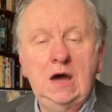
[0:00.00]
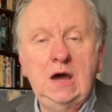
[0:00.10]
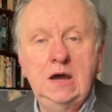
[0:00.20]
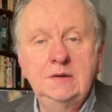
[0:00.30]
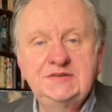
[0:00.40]

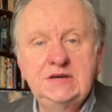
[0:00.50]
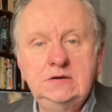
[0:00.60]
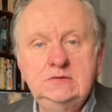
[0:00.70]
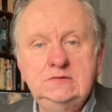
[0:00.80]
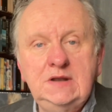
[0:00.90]

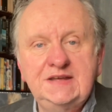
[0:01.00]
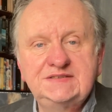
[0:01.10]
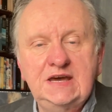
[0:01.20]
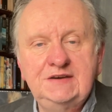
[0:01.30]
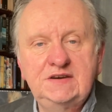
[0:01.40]
so
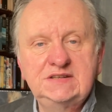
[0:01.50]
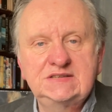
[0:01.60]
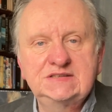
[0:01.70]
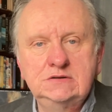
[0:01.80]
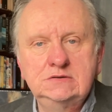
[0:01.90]
let's have
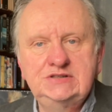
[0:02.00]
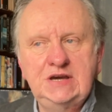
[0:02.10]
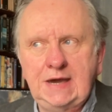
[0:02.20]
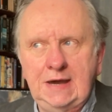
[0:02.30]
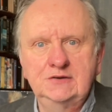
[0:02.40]
Fantastical
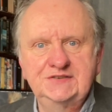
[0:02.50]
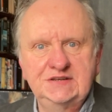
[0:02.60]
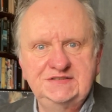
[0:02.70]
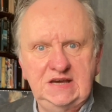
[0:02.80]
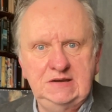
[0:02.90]
check how long it's
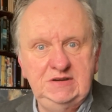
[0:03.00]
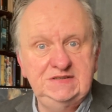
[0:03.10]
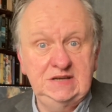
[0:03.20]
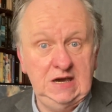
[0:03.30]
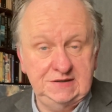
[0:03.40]
going to take me
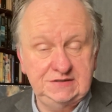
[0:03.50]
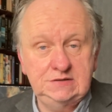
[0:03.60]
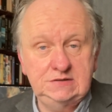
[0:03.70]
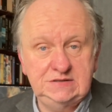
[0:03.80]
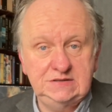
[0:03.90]
to get
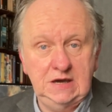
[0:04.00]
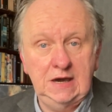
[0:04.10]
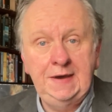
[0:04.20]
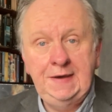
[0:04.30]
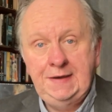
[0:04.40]
to
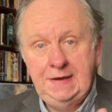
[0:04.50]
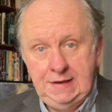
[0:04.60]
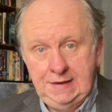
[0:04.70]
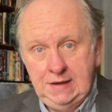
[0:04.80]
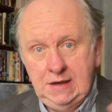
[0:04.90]
there.
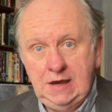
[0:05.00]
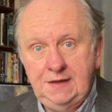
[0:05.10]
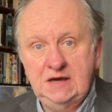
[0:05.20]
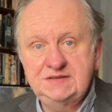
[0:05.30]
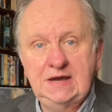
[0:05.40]

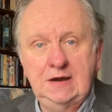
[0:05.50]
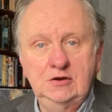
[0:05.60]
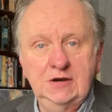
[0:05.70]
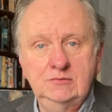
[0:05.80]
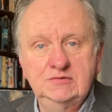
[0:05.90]
And that's how
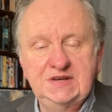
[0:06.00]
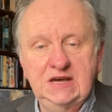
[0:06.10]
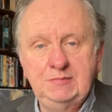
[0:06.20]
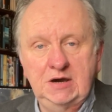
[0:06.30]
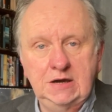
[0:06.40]
long it will
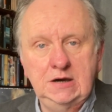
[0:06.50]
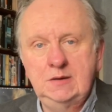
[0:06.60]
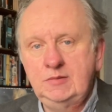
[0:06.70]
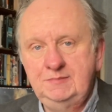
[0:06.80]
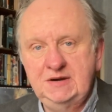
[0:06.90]
take by
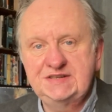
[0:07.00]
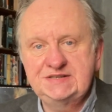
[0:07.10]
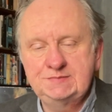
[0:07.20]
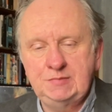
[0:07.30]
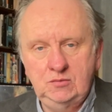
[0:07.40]
car, by
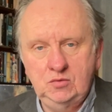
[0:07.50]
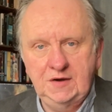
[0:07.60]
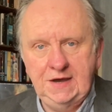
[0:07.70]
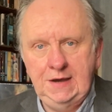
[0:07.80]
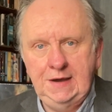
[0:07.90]
bus, by
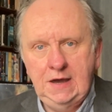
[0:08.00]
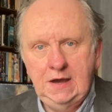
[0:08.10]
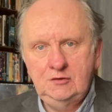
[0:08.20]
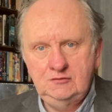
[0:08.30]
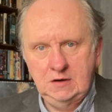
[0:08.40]
walking.
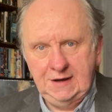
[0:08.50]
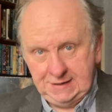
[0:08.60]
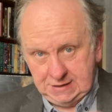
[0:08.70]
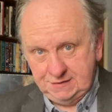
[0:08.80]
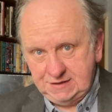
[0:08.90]
Right
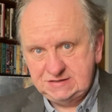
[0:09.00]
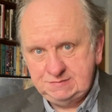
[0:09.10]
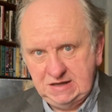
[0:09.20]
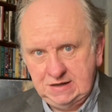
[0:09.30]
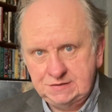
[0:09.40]
now, this
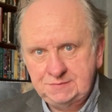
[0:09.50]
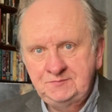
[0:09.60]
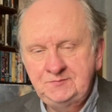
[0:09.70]
minute.